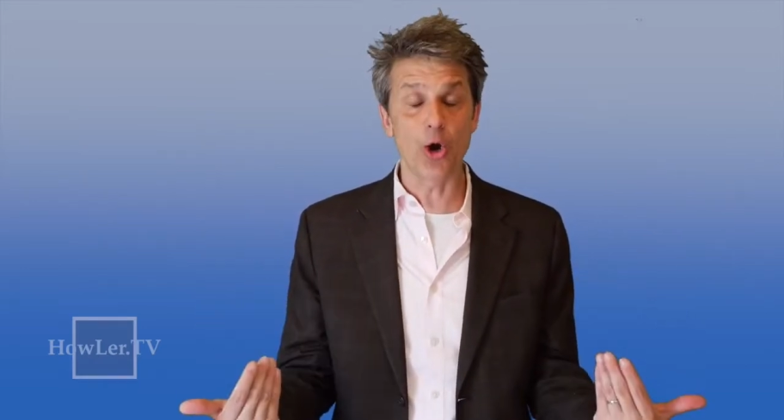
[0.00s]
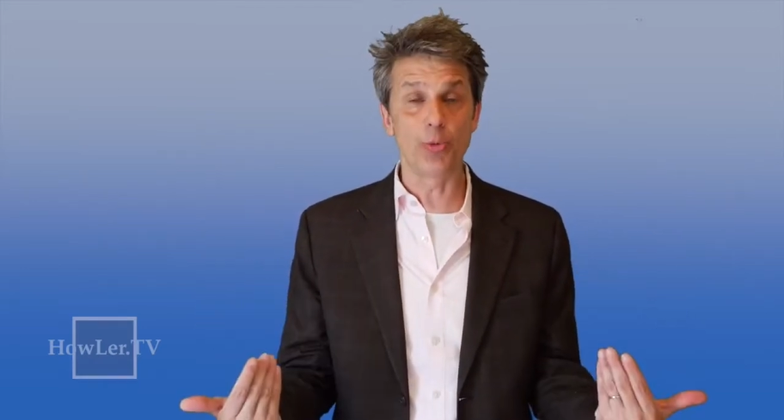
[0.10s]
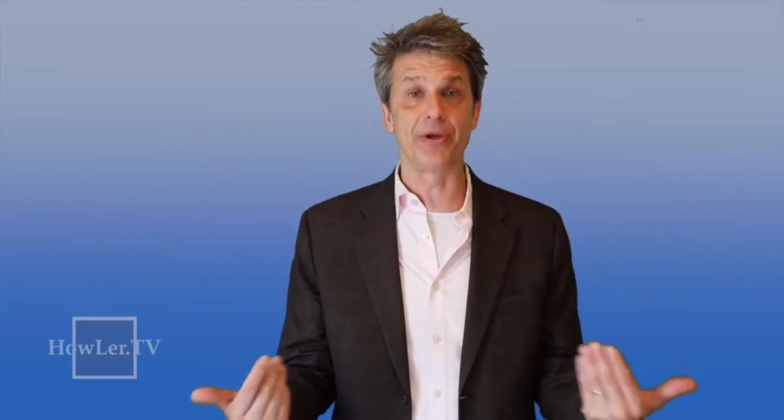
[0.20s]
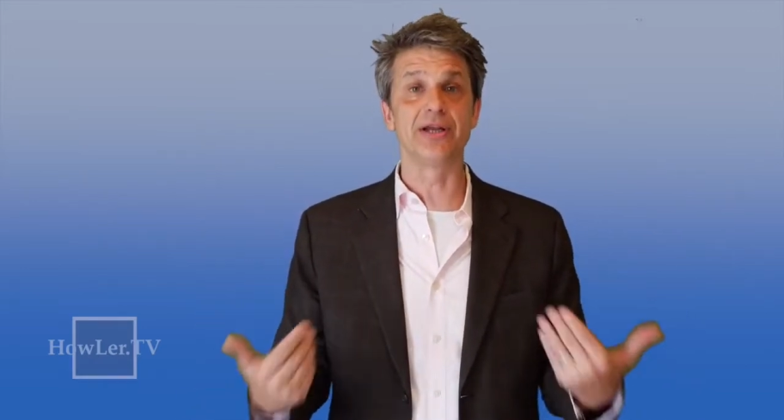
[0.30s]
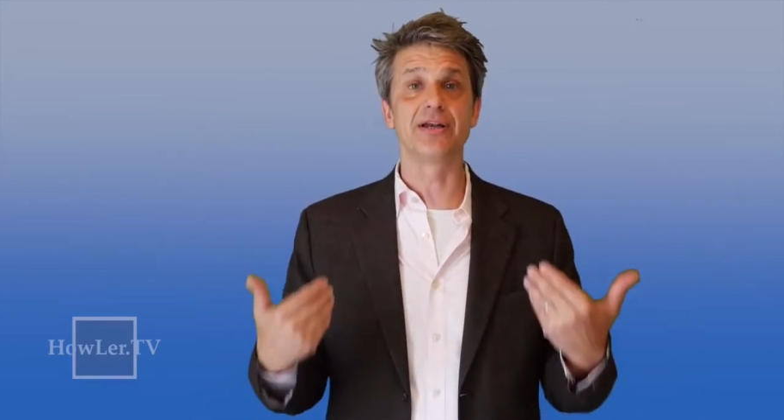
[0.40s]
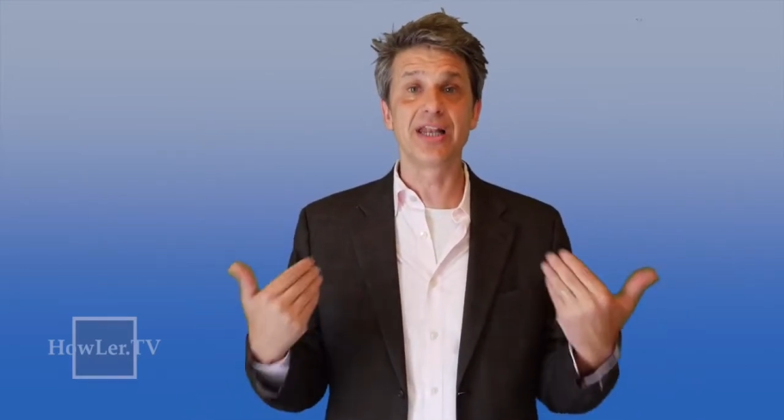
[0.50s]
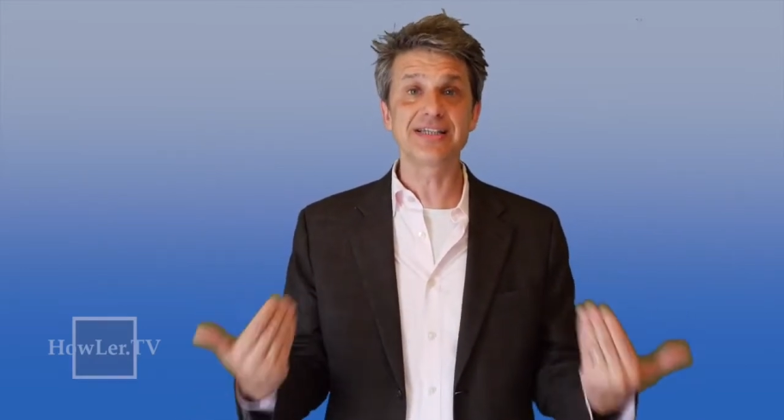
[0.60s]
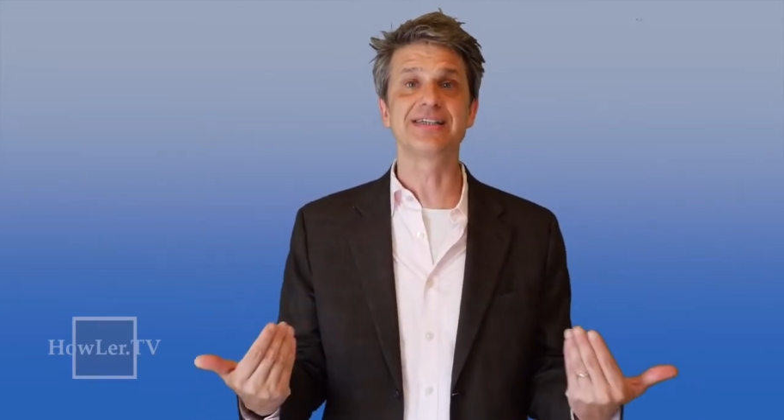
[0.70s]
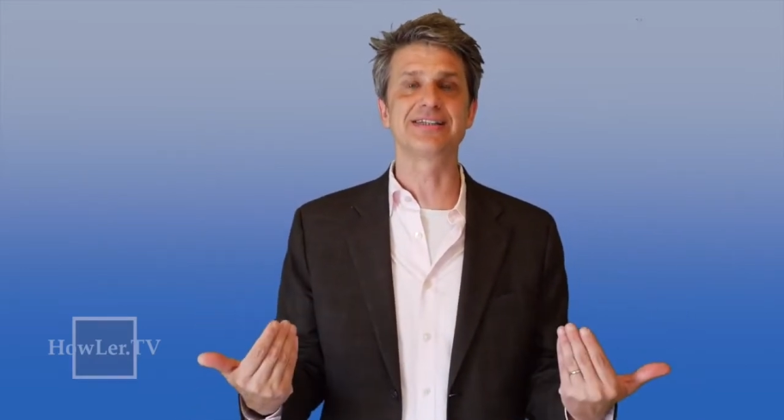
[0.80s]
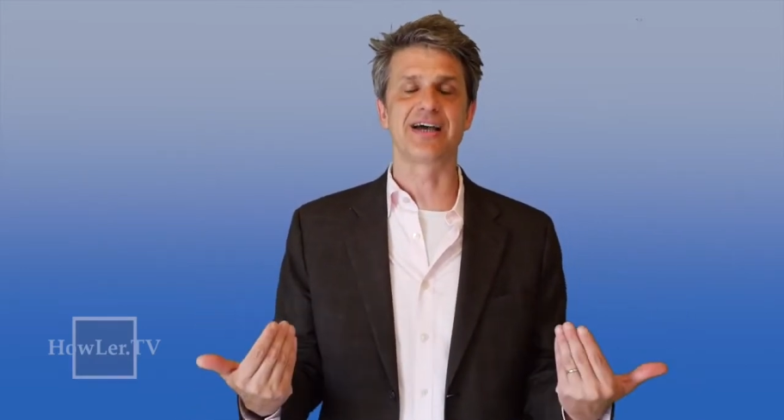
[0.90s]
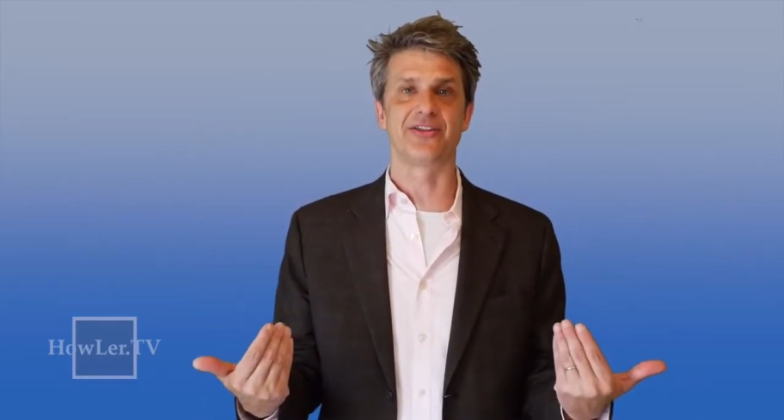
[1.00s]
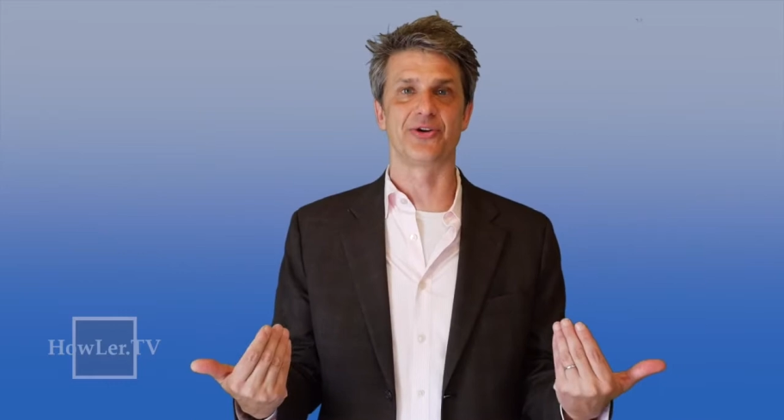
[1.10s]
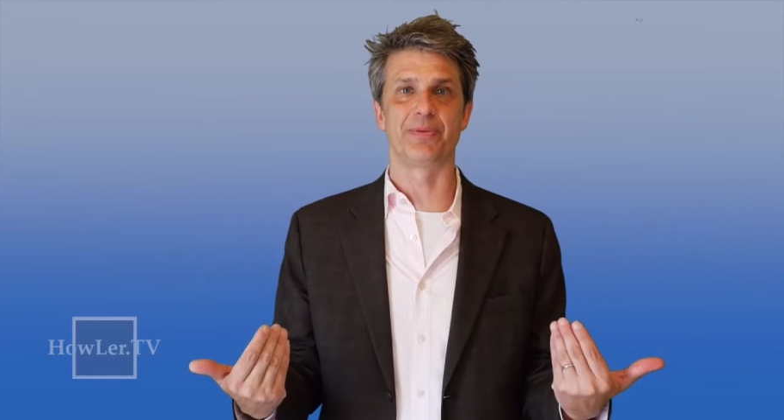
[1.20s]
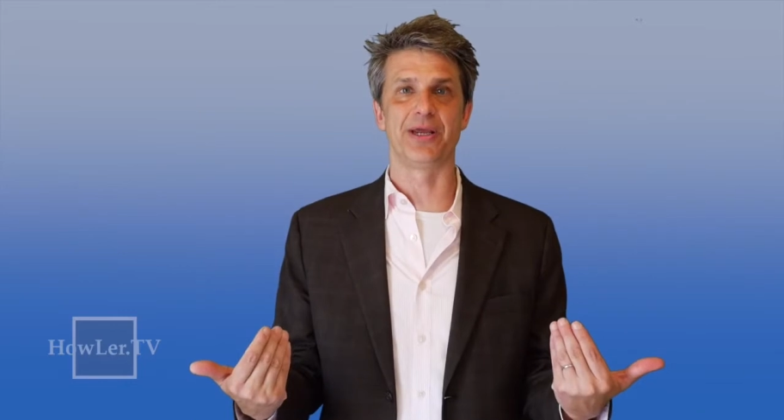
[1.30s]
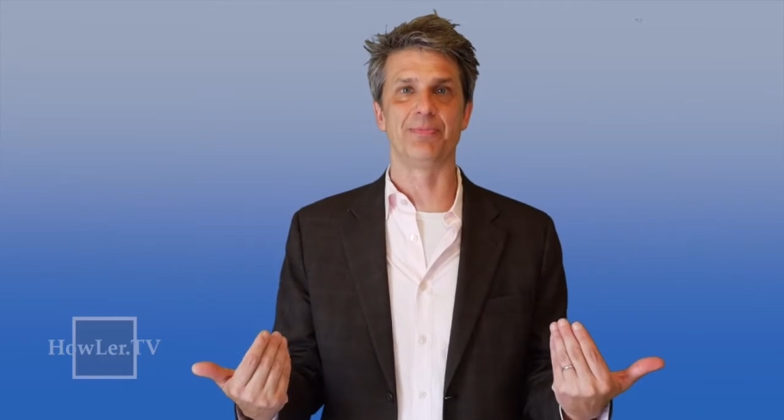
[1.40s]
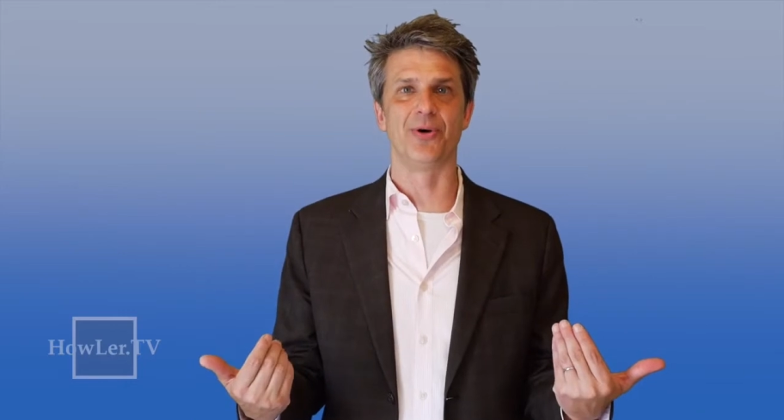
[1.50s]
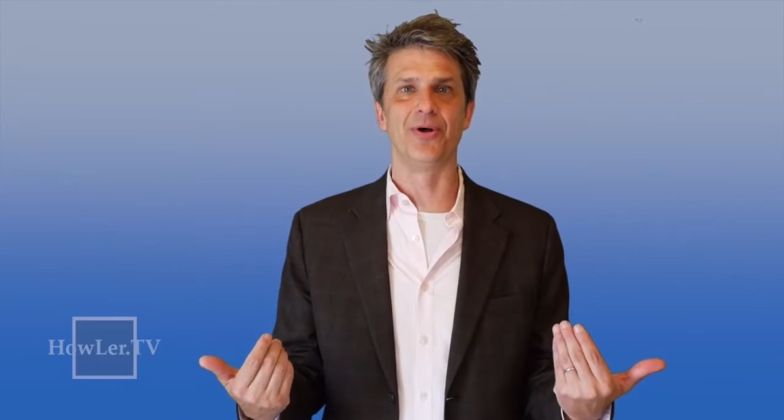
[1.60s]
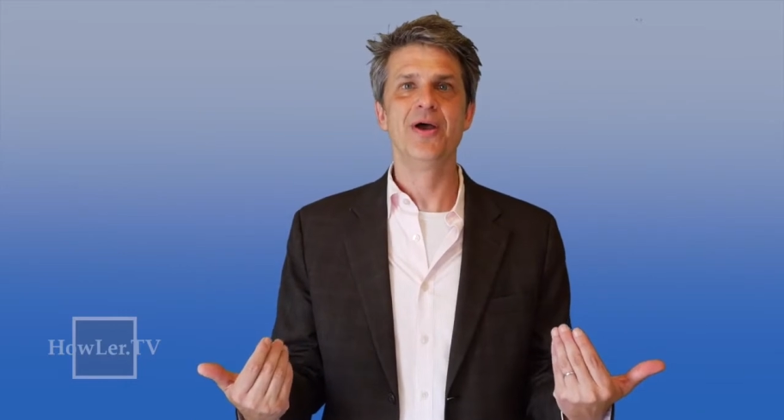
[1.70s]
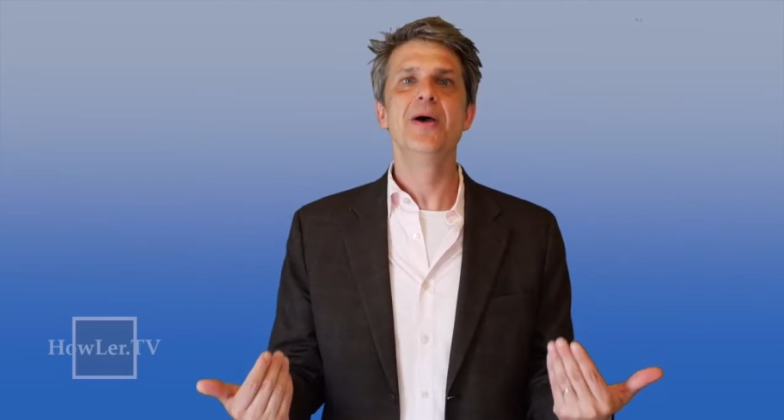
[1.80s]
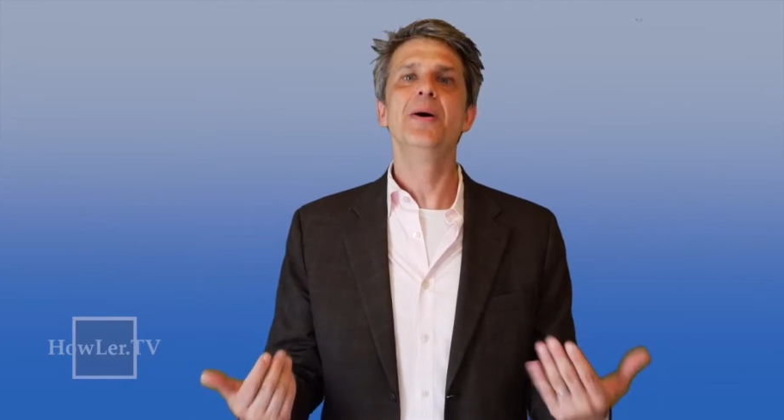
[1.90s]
open, listen to other people,